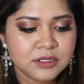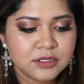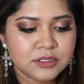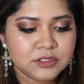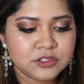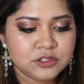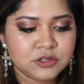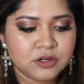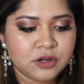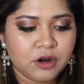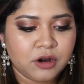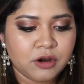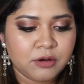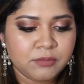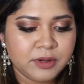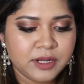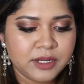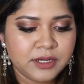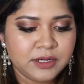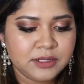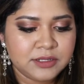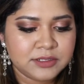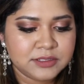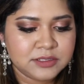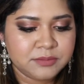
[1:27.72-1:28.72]
So
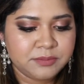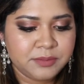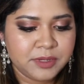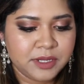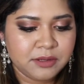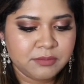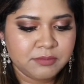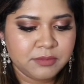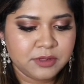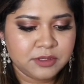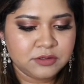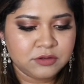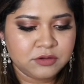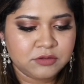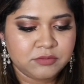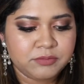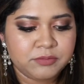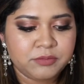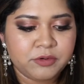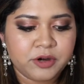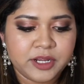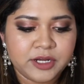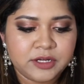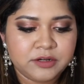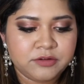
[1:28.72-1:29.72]
carmine is a pigment of
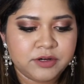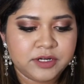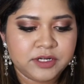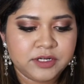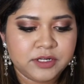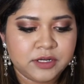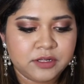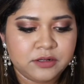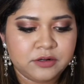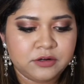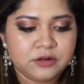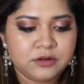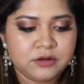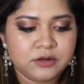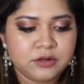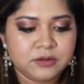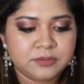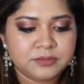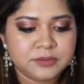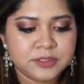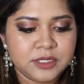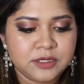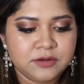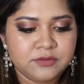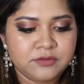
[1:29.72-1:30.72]
bright red color
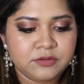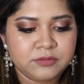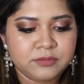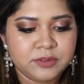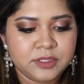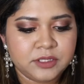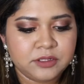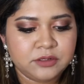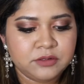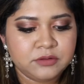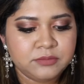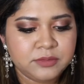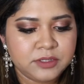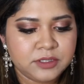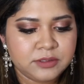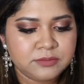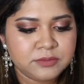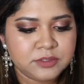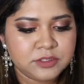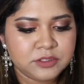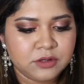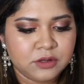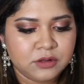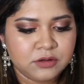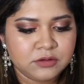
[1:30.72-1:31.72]
obtained from the aluminum
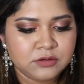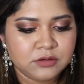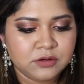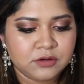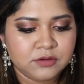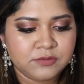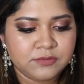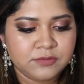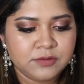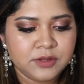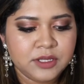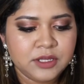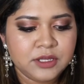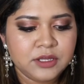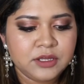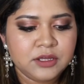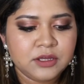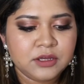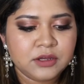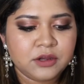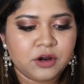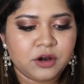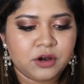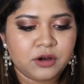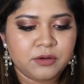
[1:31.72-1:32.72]
salt of
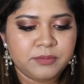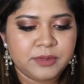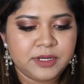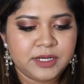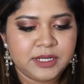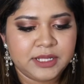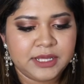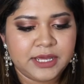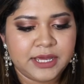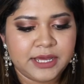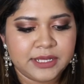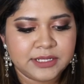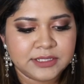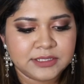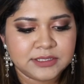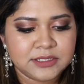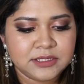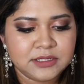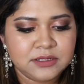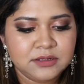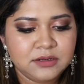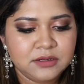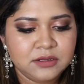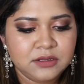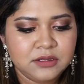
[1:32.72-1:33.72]
carminic
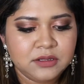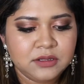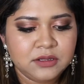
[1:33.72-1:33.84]
acid,